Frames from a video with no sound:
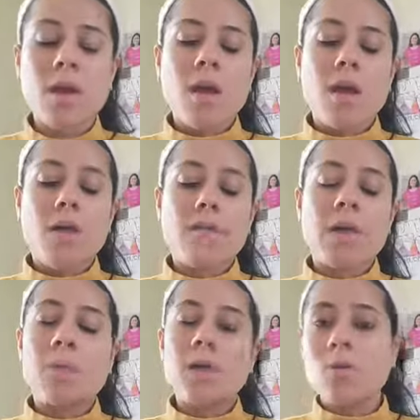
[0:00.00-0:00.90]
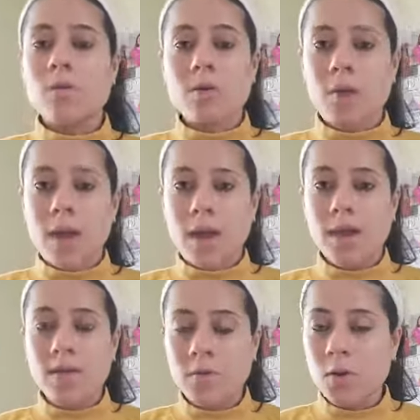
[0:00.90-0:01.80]
that we use our
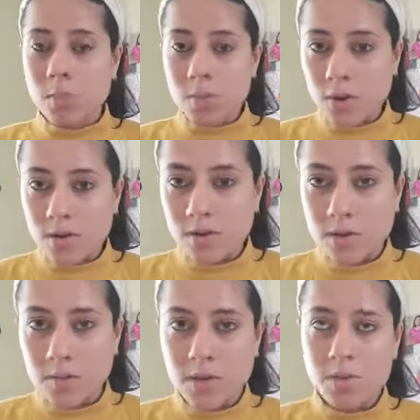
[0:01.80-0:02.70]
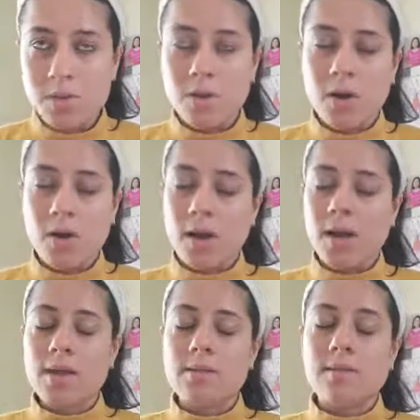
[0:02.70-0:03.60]
eyes. It's very important that we use our
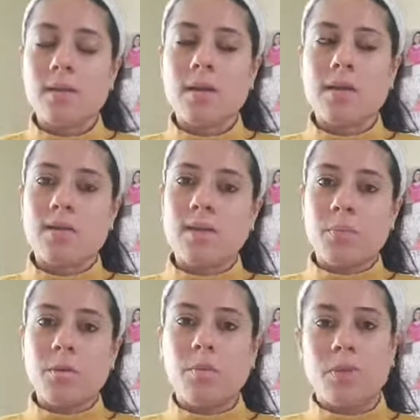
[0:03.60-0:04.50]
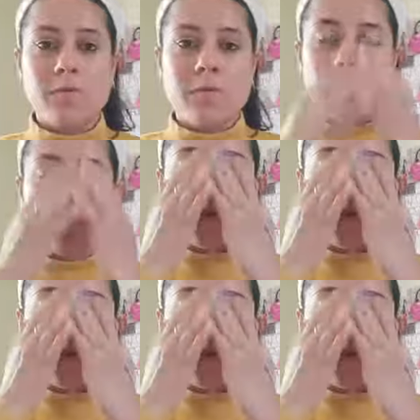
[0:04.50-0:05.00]
eyes in the appropriate fashion,